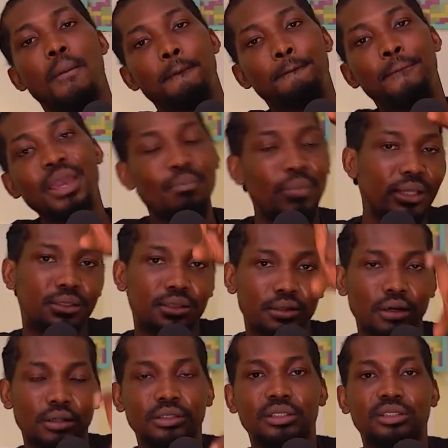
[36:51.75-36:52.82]
Beam it
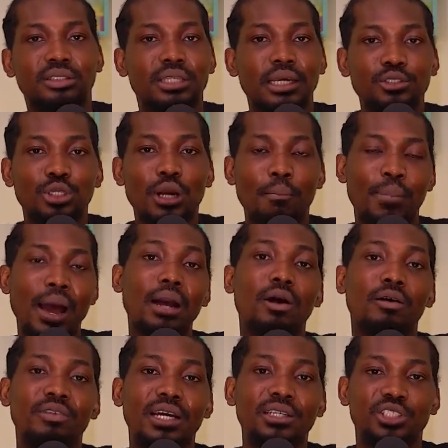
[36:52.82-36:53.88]
on the Central Bank of
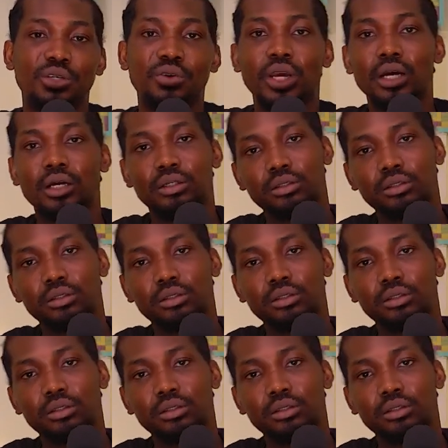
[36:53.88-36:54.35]
Nigeria